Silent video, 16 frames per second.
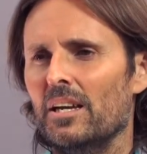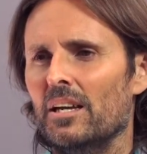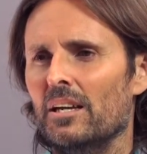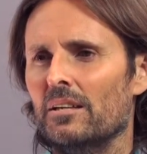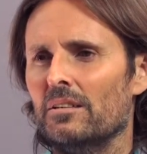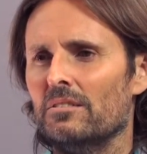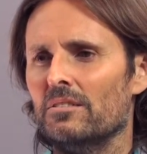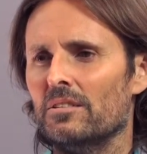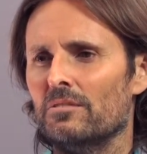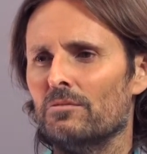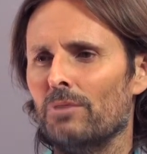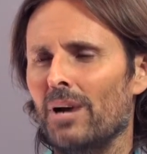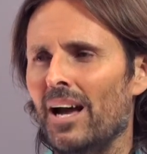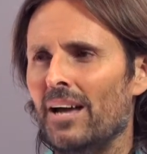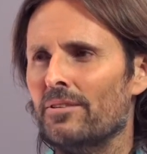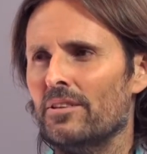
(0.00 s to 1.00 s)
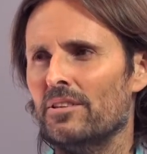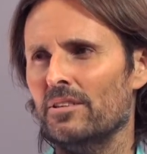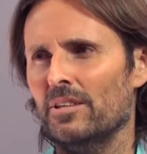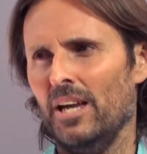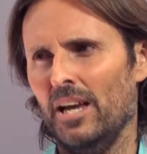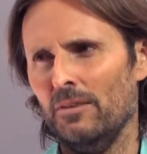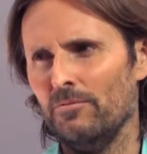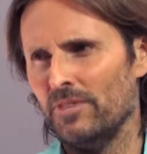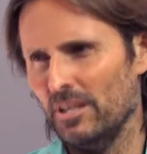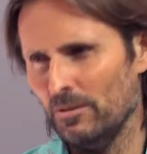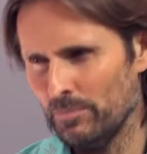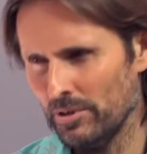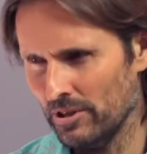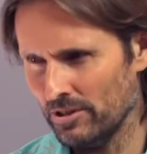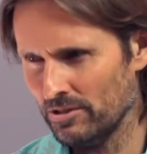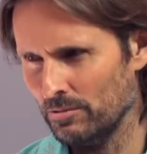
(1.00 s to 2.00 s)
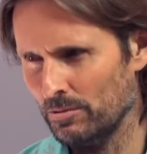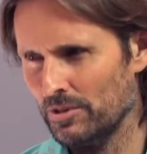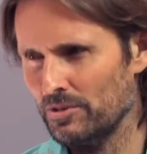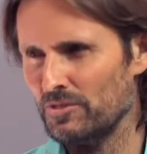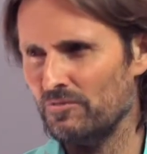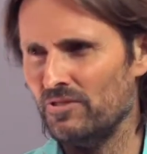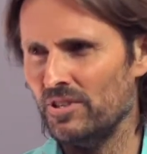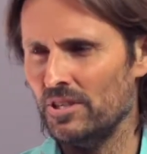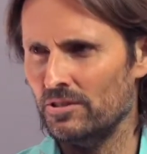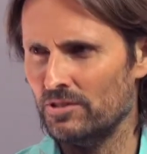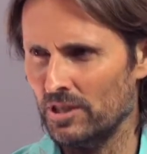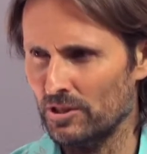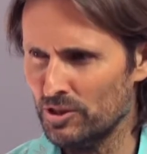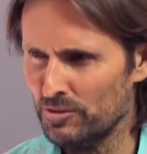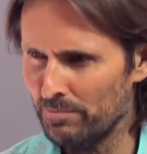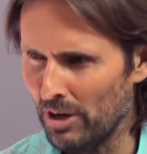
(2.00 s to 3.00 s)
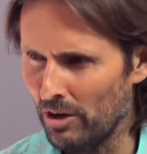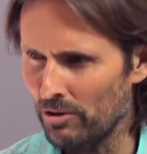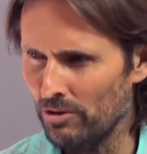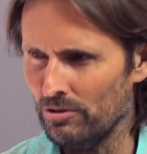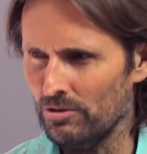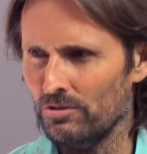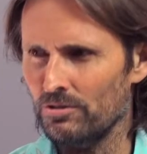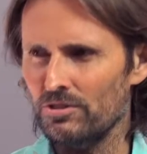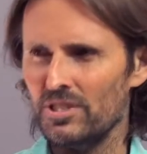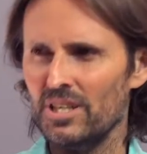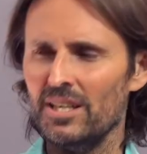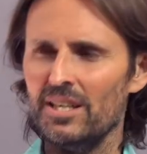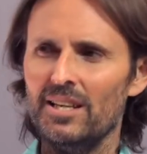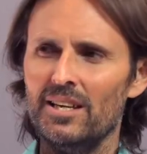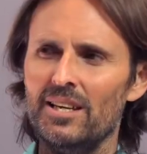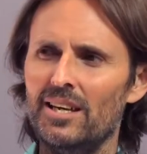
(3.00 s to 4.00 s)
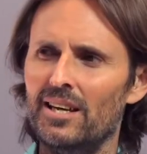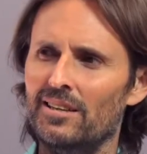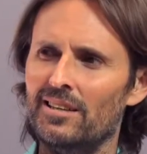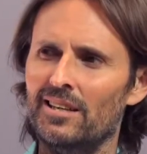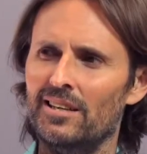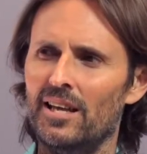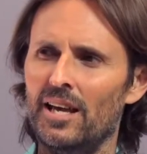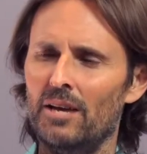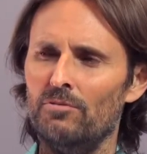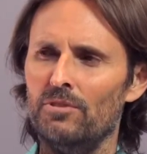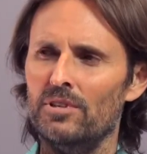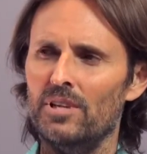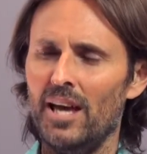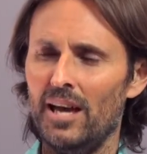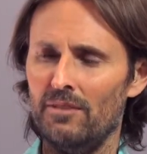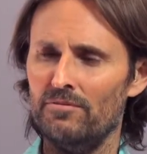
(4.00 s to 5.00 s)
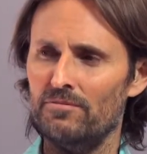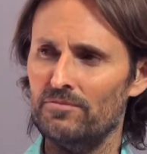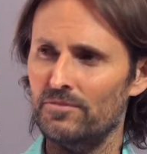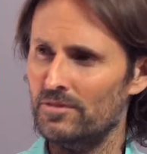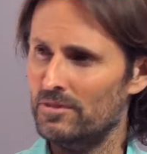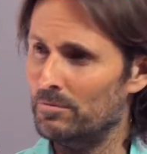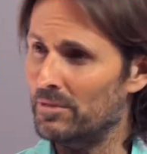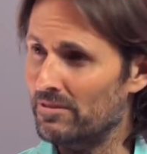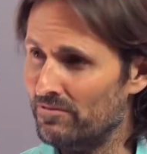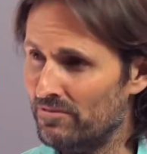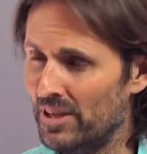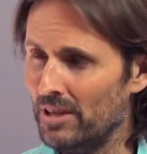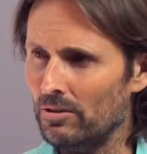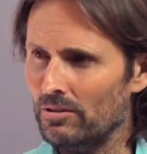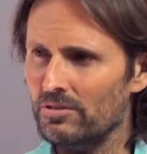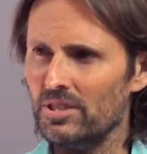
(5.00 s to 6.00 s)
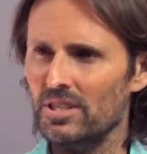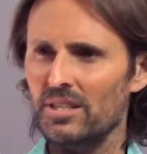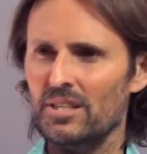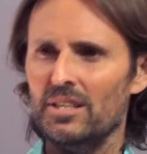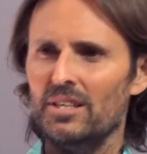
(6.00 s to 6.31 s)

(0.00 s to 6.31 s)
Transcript: And rather than have their personal fears exposed and then have it have to be felt,